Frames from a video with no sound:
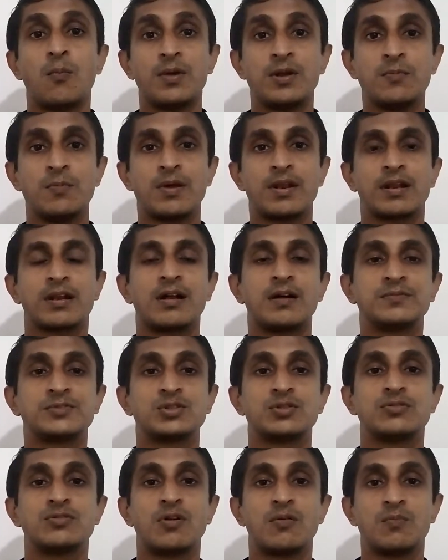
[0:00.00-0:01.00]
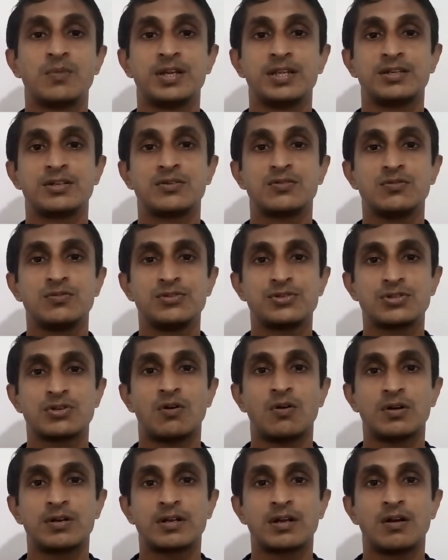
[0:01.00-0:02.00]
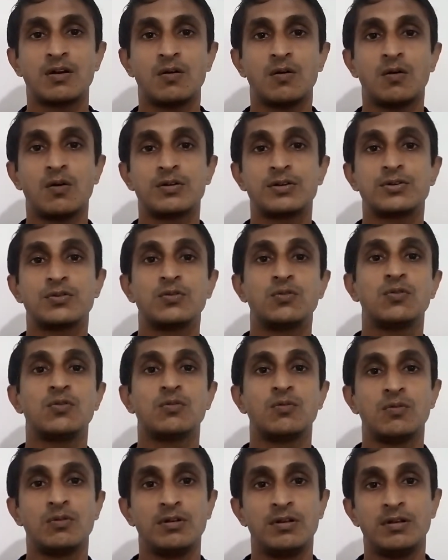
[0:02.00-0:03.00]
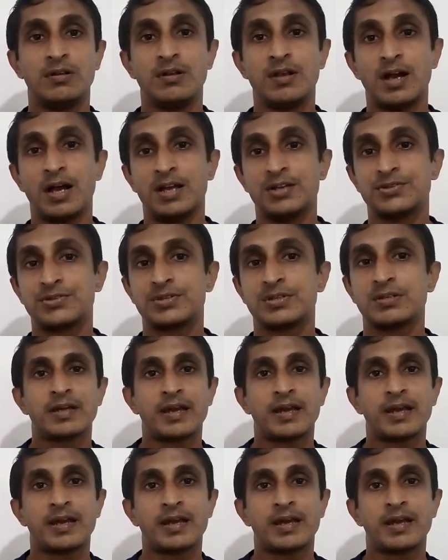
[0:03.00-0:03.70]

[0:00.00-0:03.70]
paragraph should not be too short or too large.